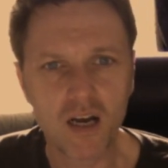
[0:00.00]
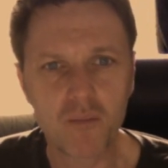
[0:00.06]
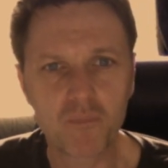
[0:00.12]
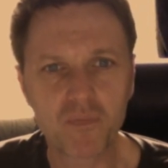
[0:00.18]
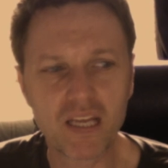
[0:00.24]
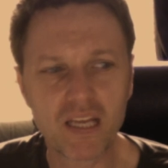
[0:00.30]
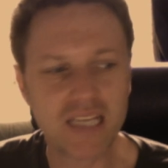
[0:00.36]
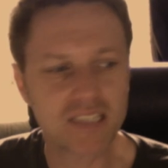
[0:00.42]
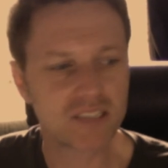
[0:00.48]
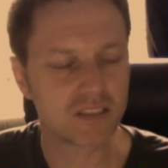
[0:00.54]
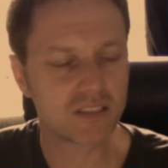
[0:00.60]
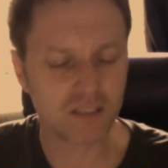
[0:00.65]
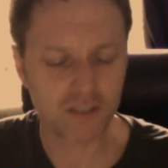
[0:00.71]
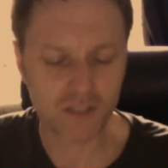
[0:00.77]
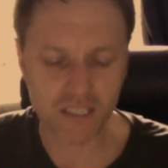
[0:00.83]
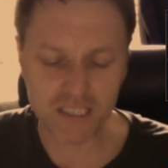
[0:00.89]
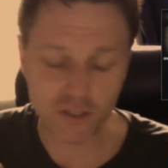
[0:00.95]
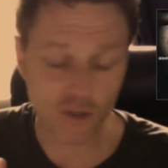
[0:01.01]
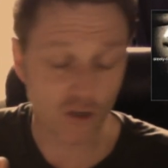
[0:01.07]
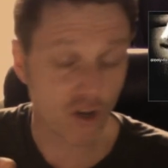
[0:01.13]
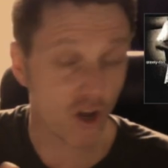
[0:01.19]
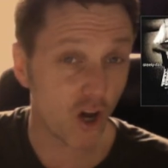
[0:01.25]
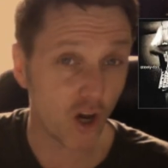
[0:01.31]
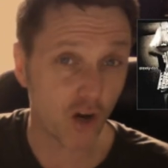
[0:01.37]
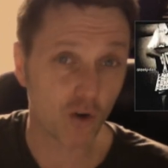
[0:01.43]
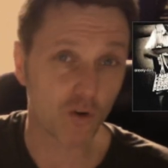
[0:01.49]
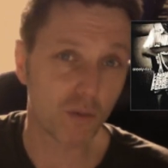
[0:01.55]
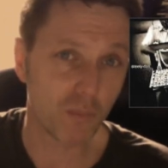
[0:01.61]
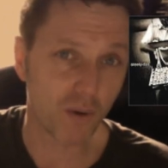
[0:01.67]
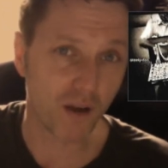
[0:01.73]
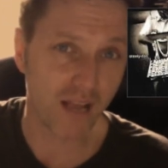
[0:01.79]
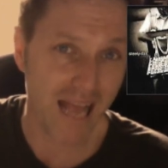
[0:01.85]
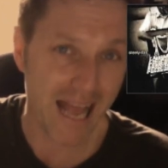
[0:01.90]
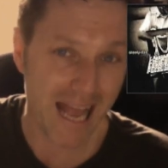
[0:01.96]
It's not a horror
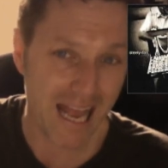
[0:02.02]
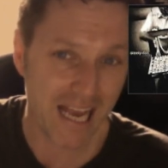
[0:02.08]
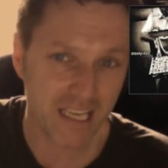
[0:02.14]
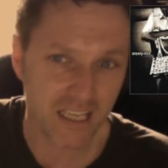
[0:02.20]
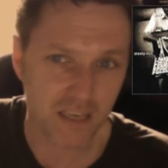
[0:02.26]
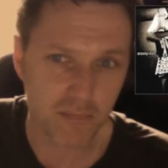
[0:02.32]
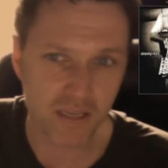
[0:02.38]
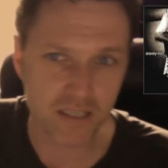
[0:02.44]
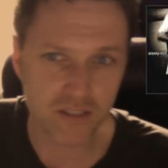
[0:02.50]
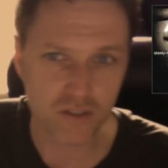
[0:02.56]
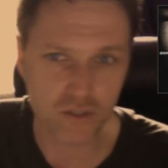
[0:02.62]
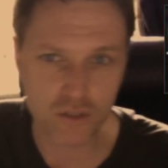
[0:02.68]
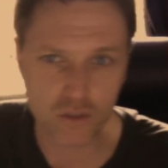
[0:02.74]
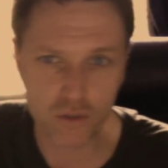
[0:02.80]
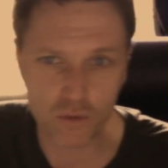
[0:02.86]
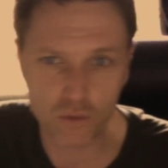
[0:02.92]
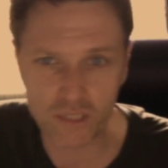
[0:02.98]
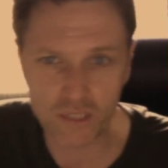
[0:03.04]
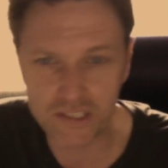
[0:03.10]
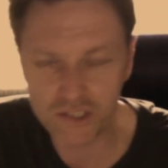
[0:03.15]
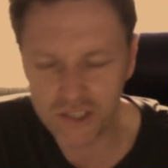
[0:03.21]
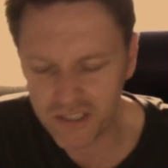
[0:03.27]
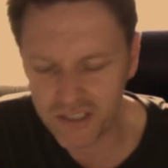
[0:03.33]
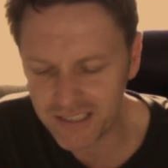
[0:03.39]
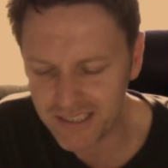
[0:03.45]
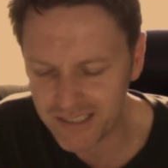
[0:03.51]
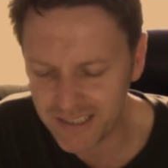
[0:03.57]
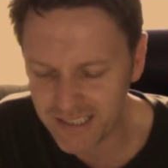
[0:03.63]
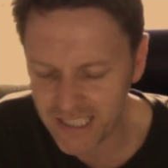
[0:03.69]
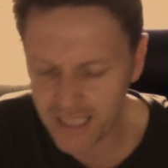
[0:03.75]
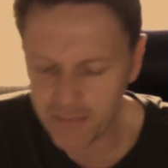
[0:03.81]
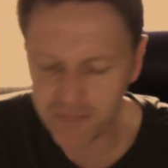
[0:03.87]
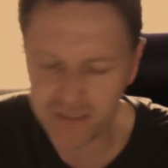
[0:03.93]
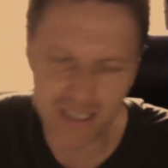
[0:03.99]
by any means at all. It just
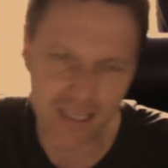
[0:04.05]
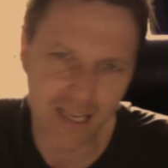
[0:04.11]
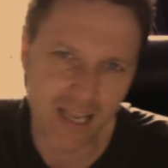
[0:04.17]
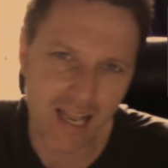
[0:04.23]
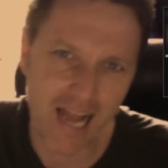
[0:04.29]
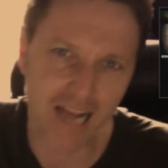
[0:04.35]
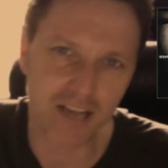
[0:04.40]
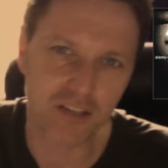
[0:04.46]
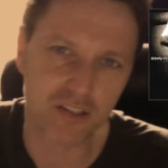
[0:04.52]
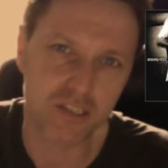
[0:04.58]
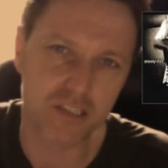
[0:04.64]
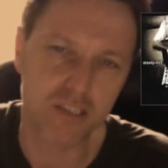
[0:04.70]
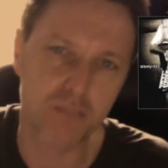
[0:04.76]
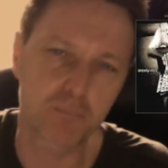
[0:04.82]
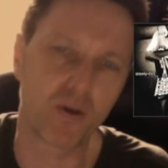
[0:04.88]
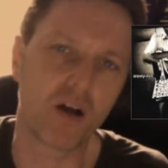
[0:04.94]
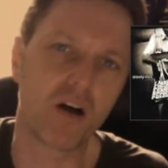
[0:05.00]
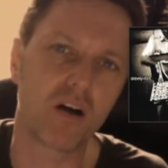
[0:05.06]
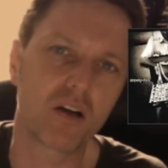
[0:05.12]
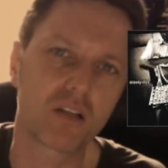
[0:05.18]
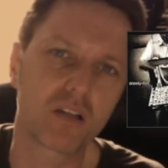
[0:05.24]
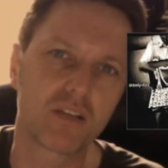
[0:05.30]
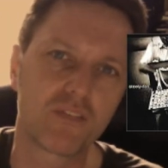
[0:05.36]
seems to lack the sparkle and